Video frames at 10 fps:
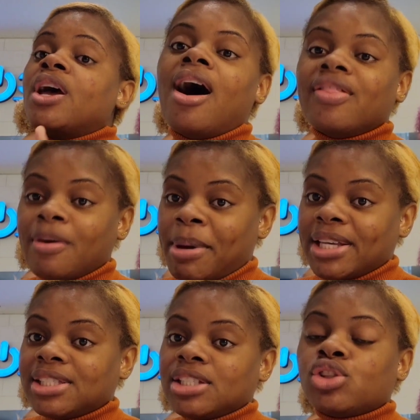All the
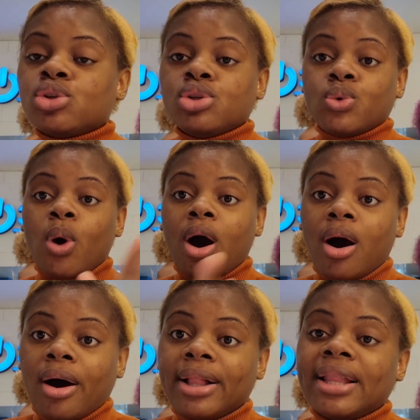best to you
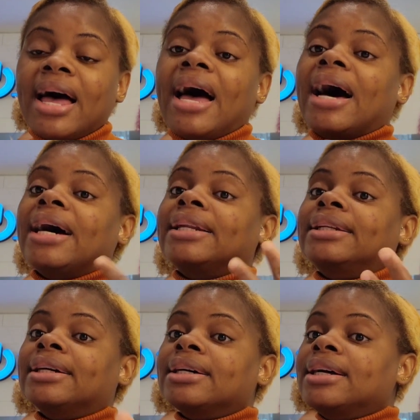all, and